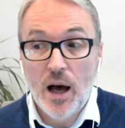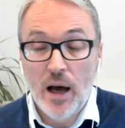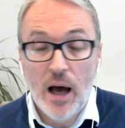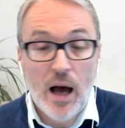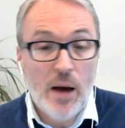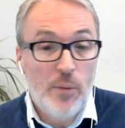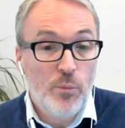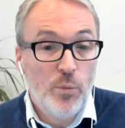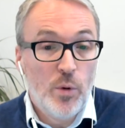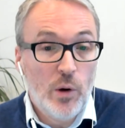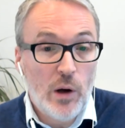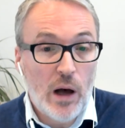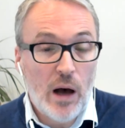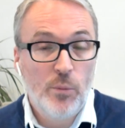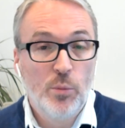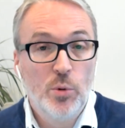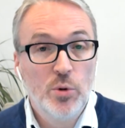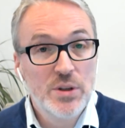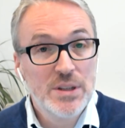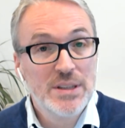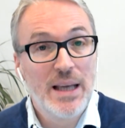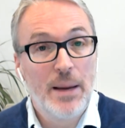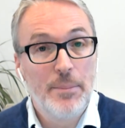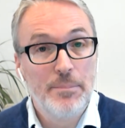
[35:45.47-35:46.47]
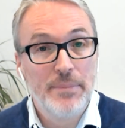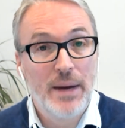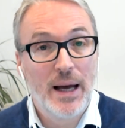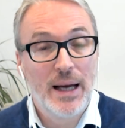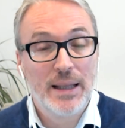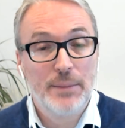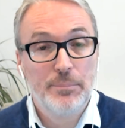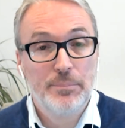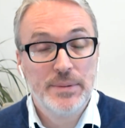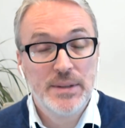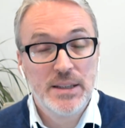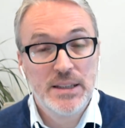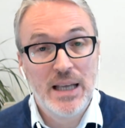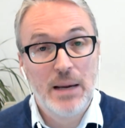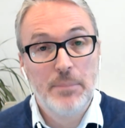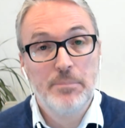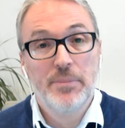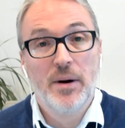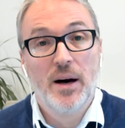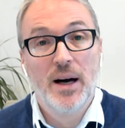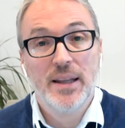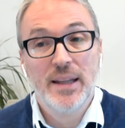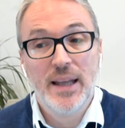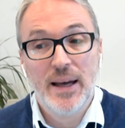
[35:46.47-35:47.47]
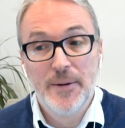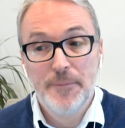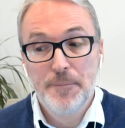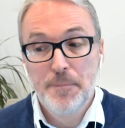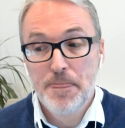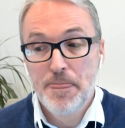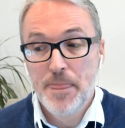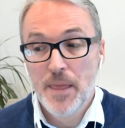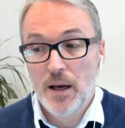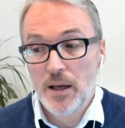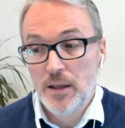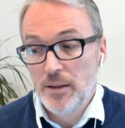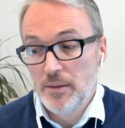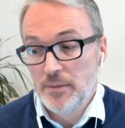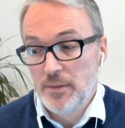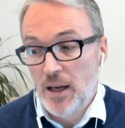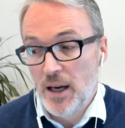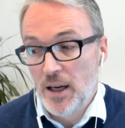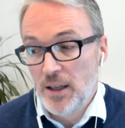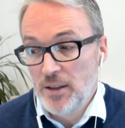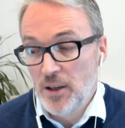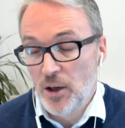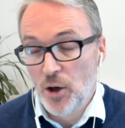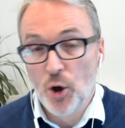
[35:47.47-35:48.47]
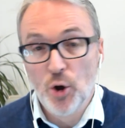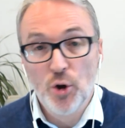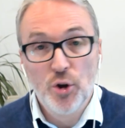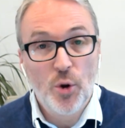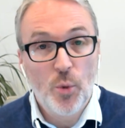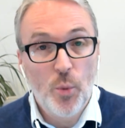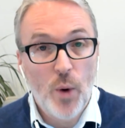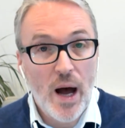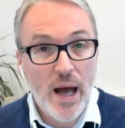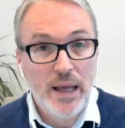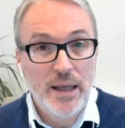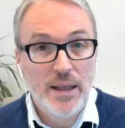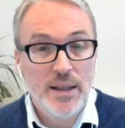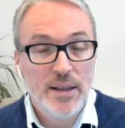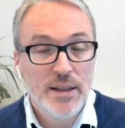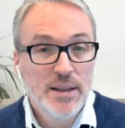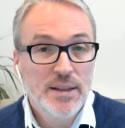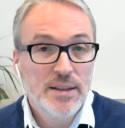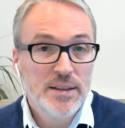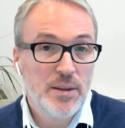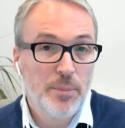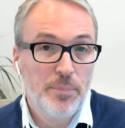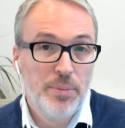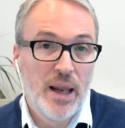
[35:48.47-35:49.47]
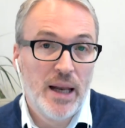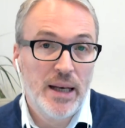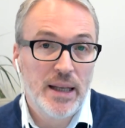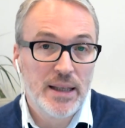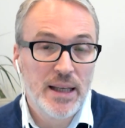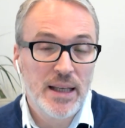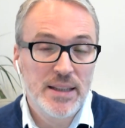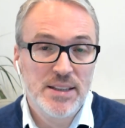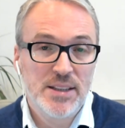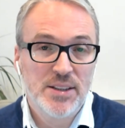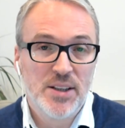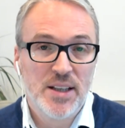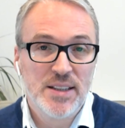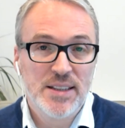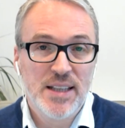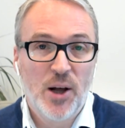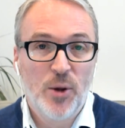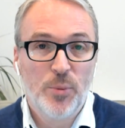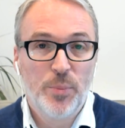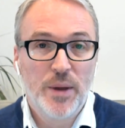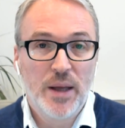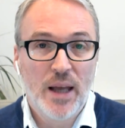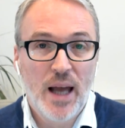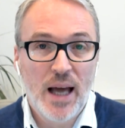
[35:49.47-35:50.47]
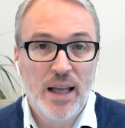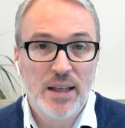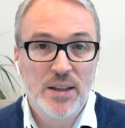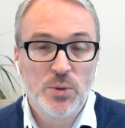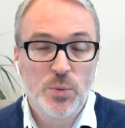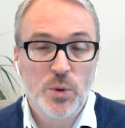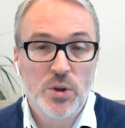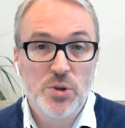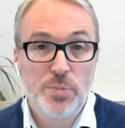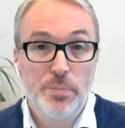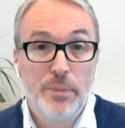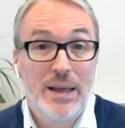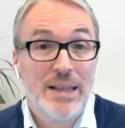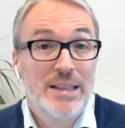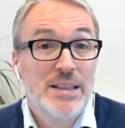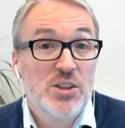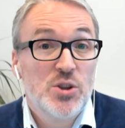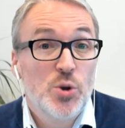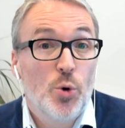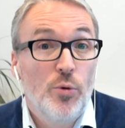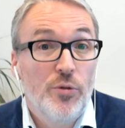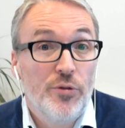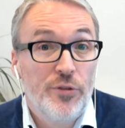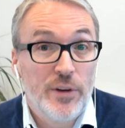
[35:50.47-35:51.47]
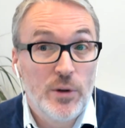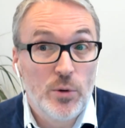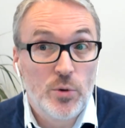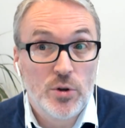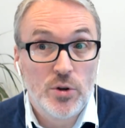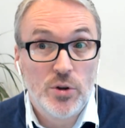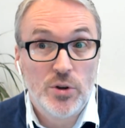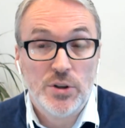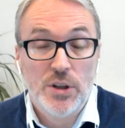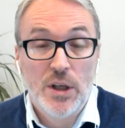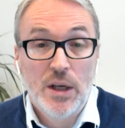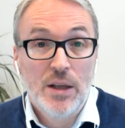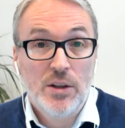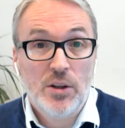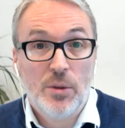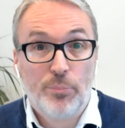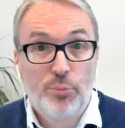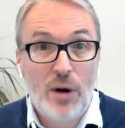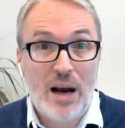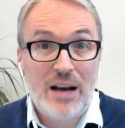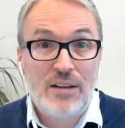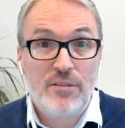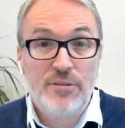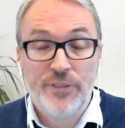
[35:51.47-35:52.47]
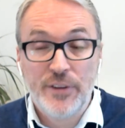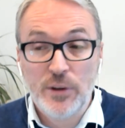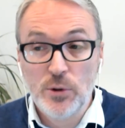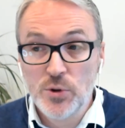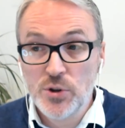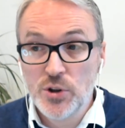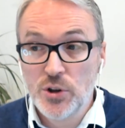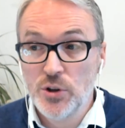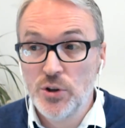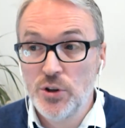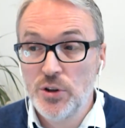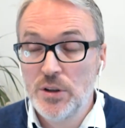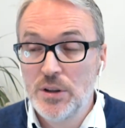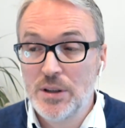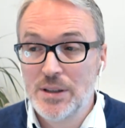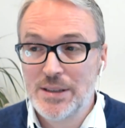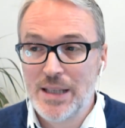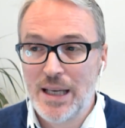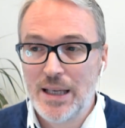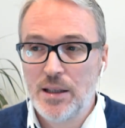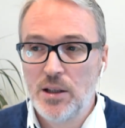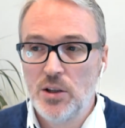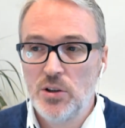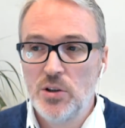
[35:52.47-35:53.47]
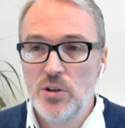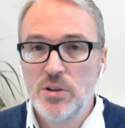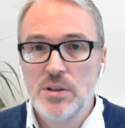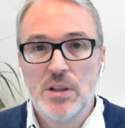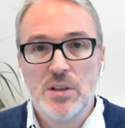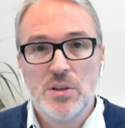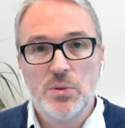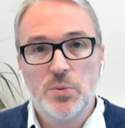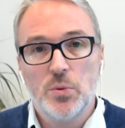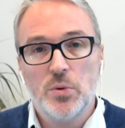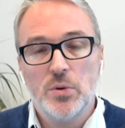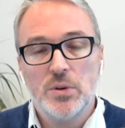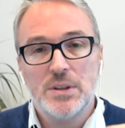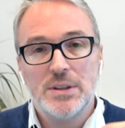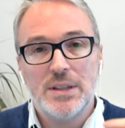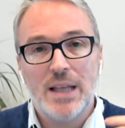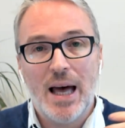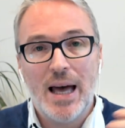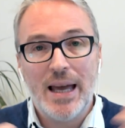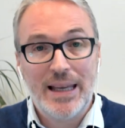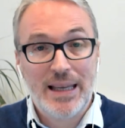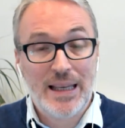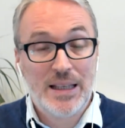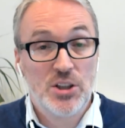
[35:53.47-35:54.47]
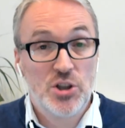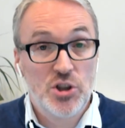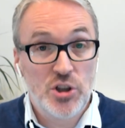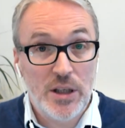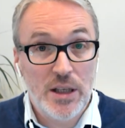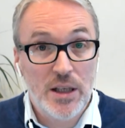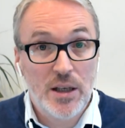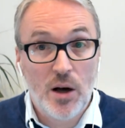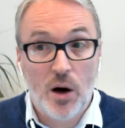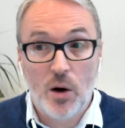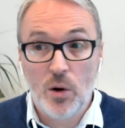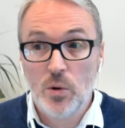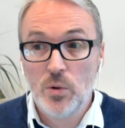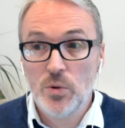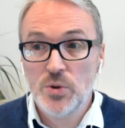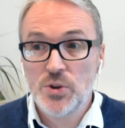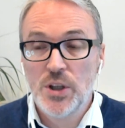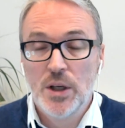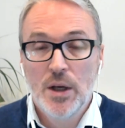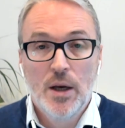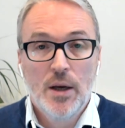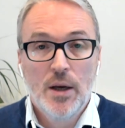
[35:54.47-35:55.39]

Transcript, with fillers: And we'll stand by that. And along the way, the planet gets a nice helping hand, which makes us all feel good. The brand feels good because they can use it towards their ESG goals.